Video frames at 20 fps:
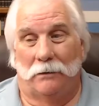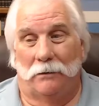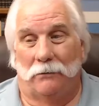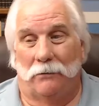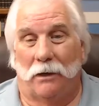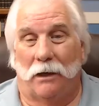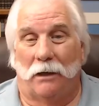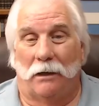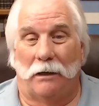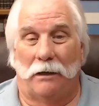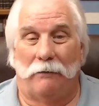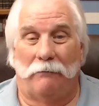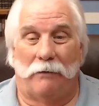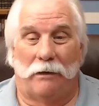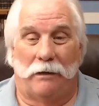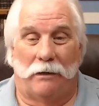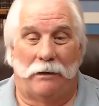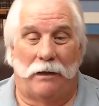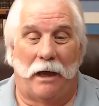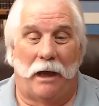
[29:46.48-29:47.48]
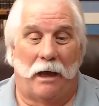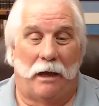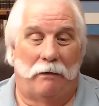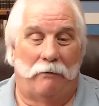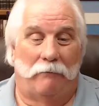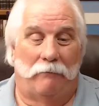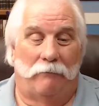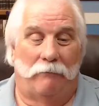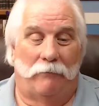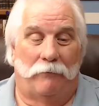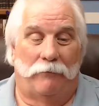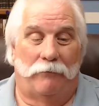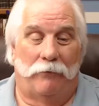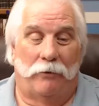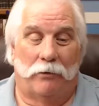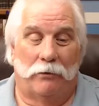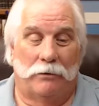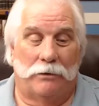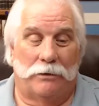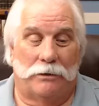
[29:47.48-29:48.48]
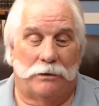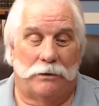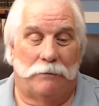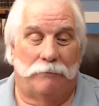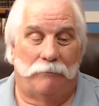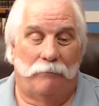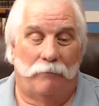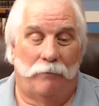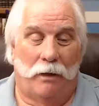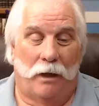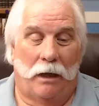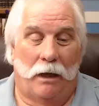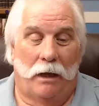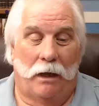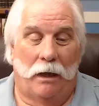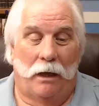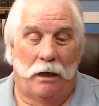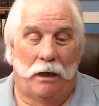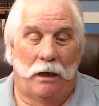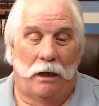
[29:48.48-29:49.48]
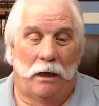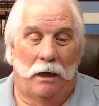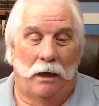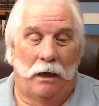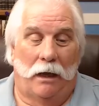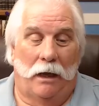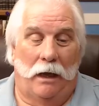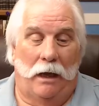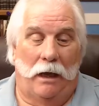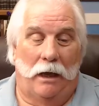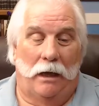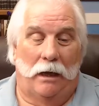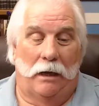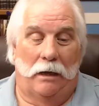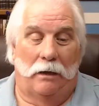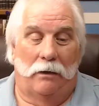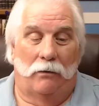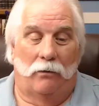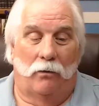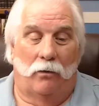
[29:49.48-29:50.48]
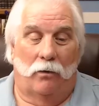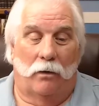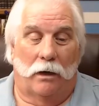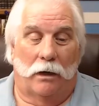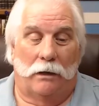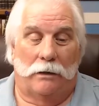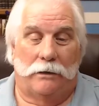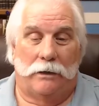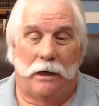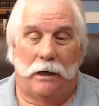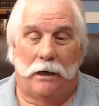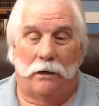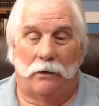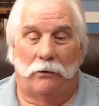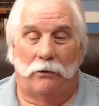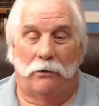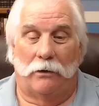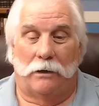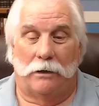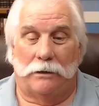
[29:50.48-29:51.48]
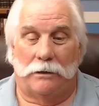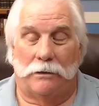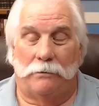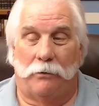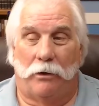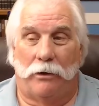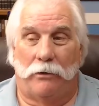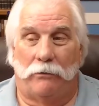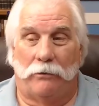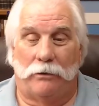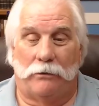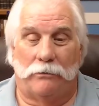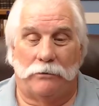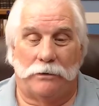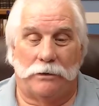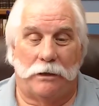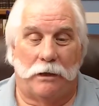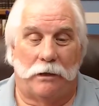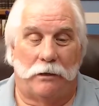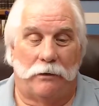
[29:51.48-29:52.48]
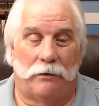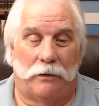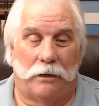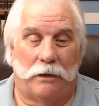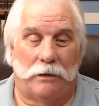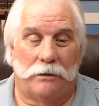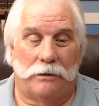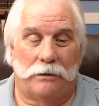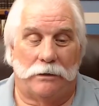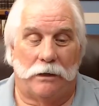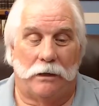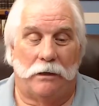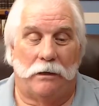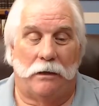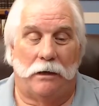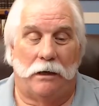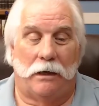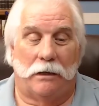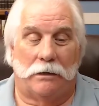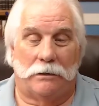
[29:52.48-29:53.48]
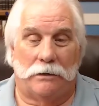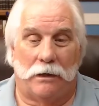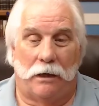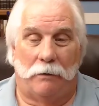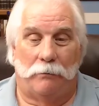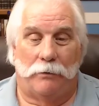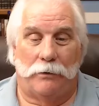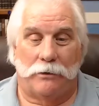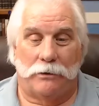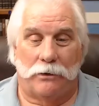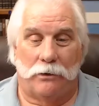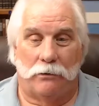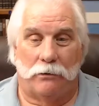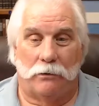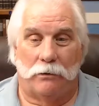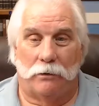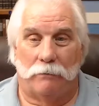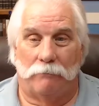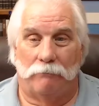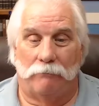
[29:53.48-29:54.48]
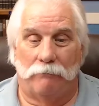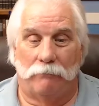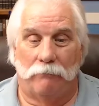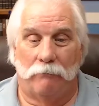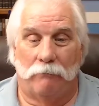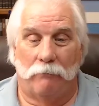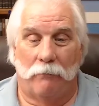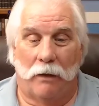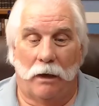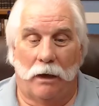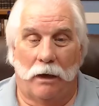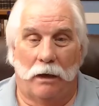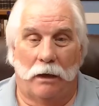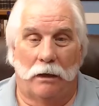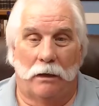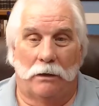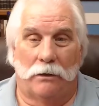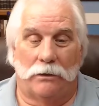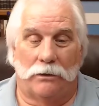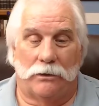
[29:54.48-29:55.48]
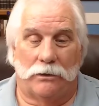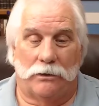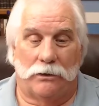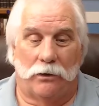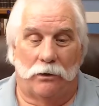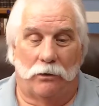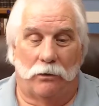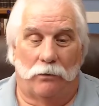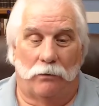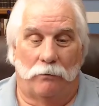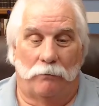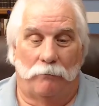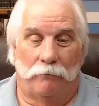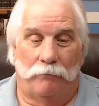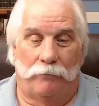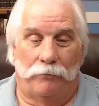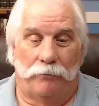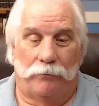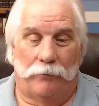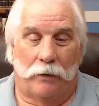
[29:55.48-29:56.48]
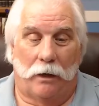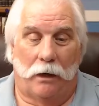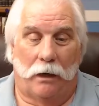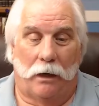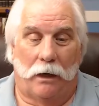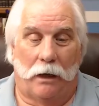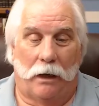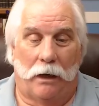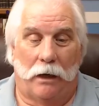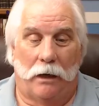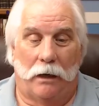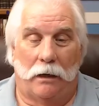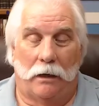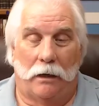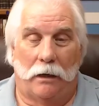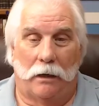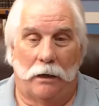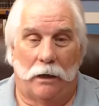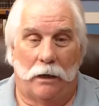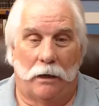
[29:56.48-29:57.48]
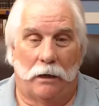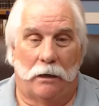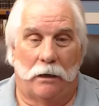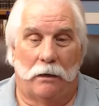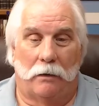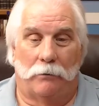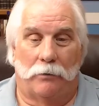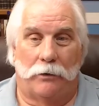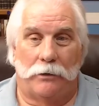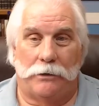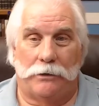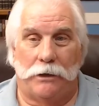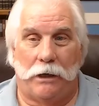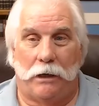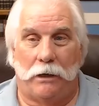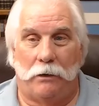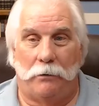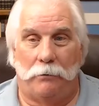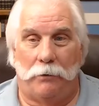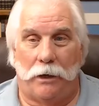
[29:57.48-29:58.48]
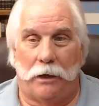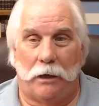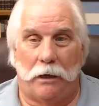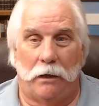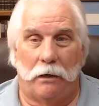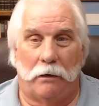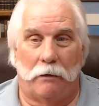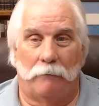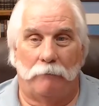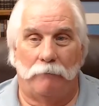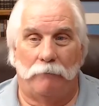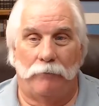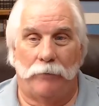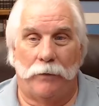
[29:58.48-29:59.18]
We're going to leave it at that, folks. And we're going to take a look at some other interesting things in the next episode. So, I, again, appreciate you being here.